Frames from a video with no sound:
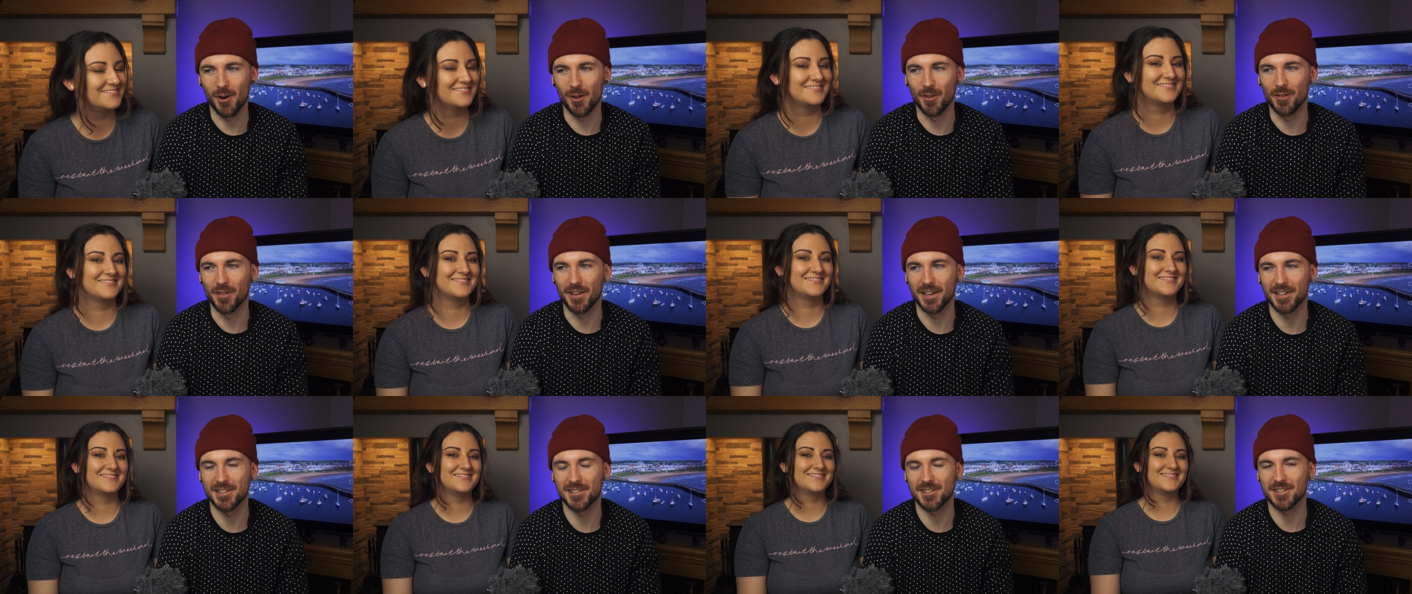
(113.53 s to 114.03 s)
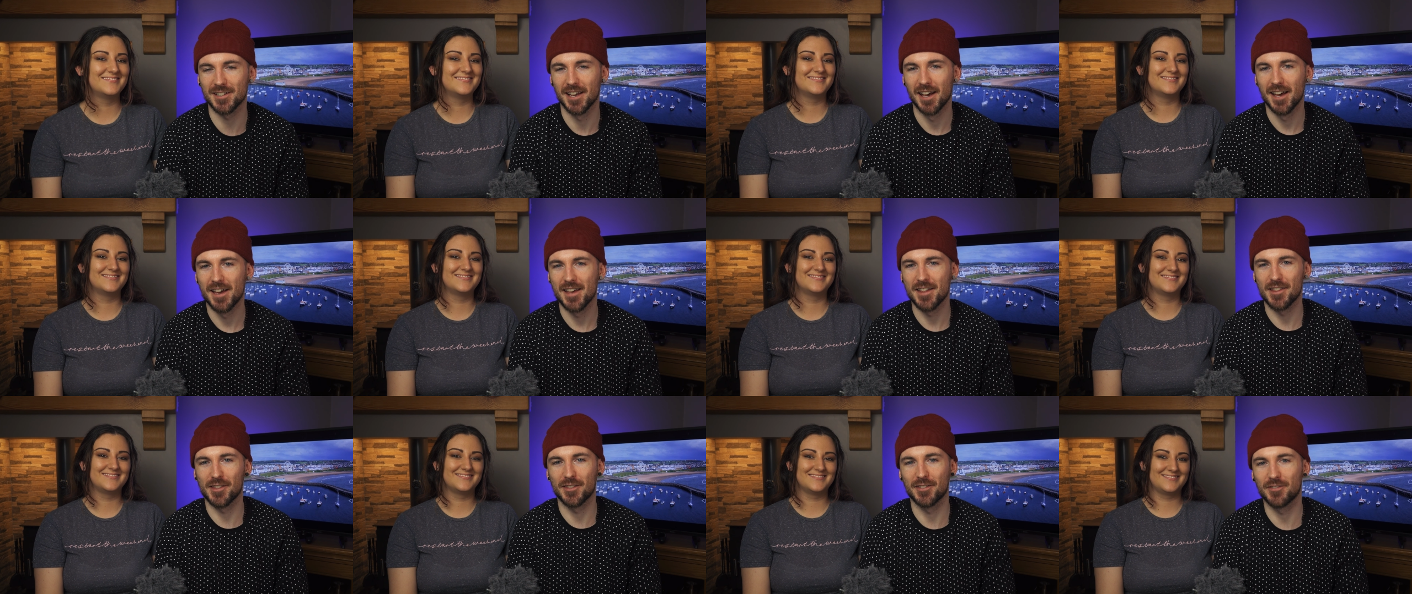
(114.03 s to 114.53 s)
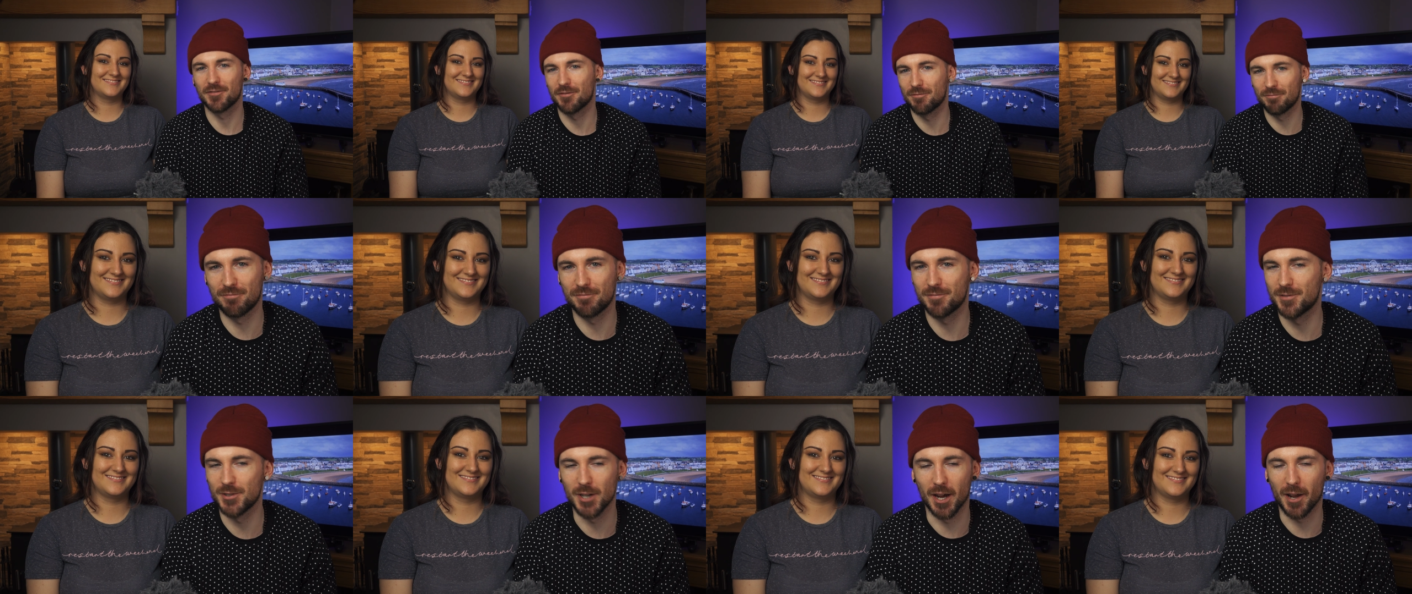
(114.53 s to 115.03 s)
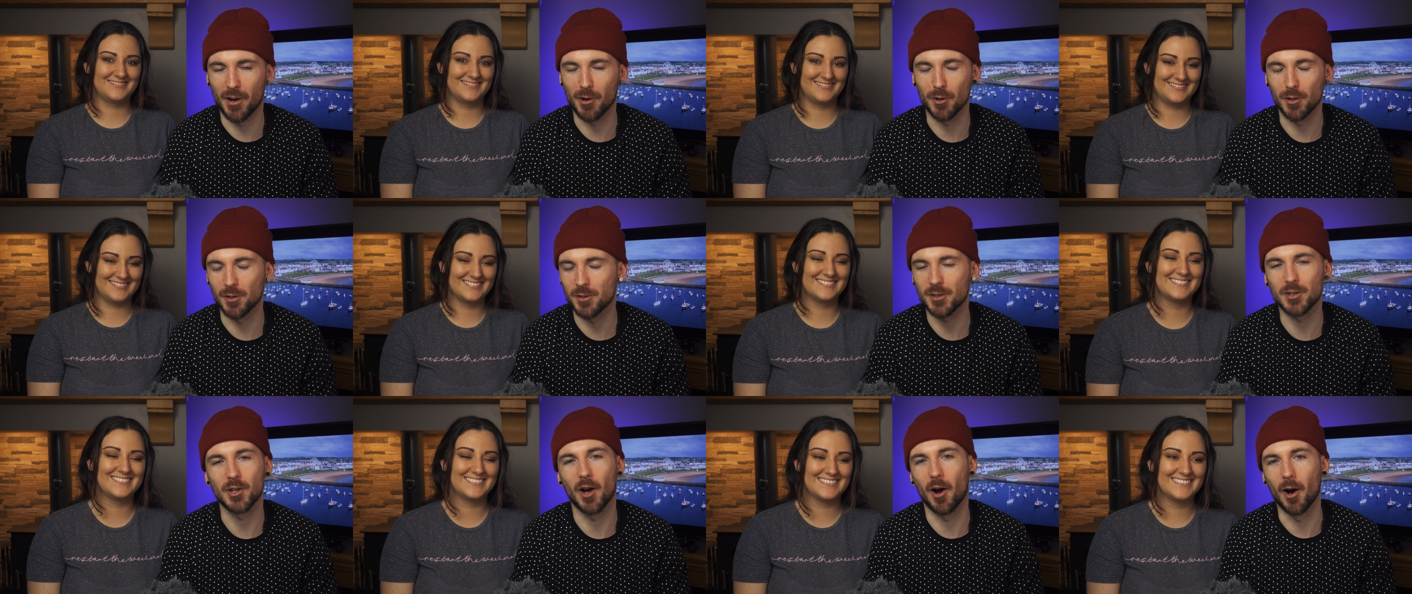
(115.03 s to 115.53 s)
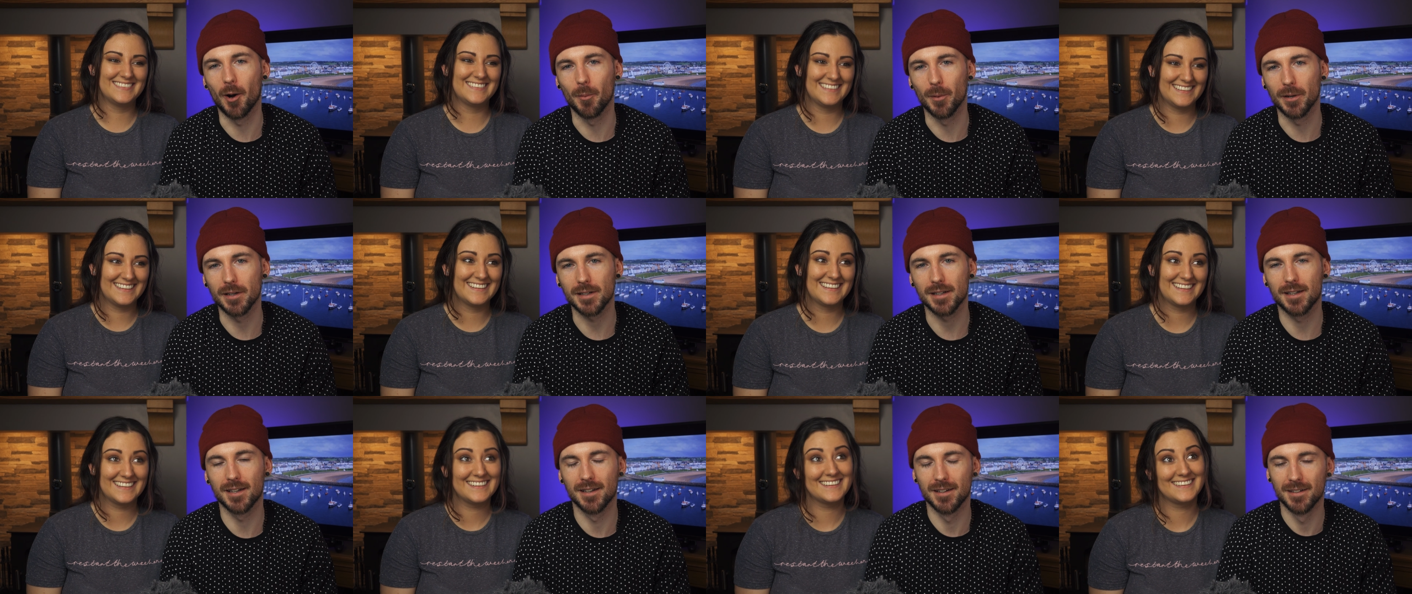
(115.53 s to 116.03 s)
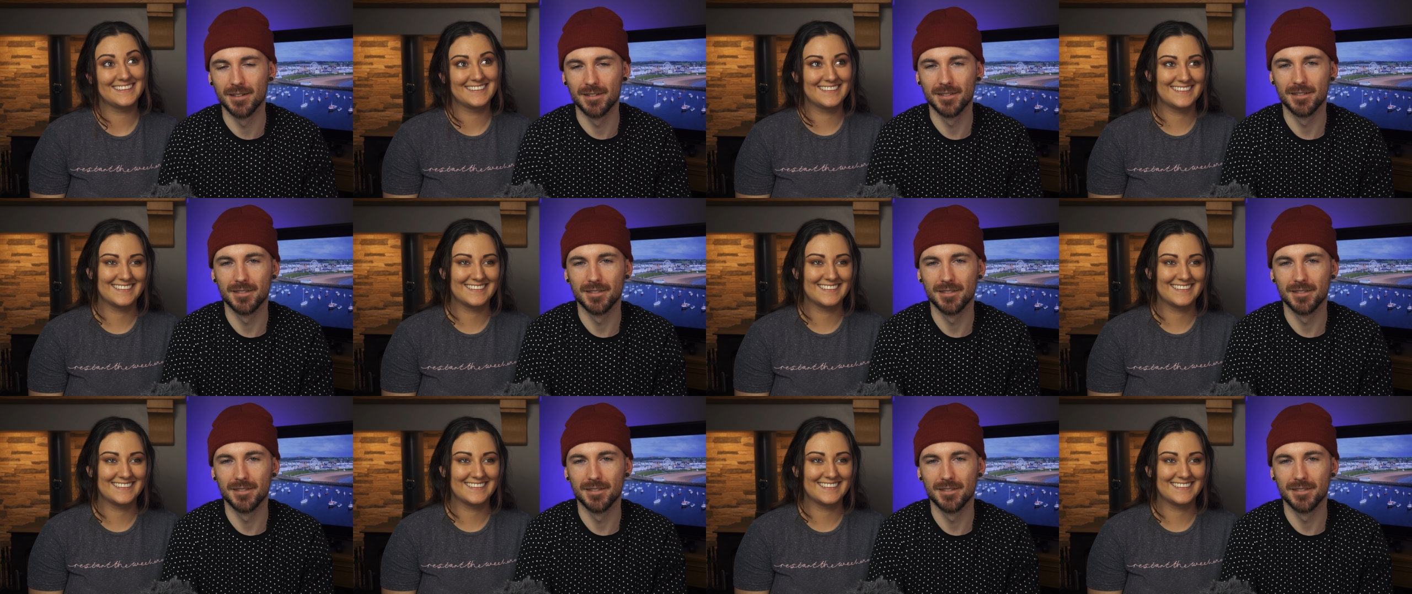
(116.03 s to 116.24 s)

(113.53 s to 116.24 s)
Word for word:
Speaker 1: on this general topic.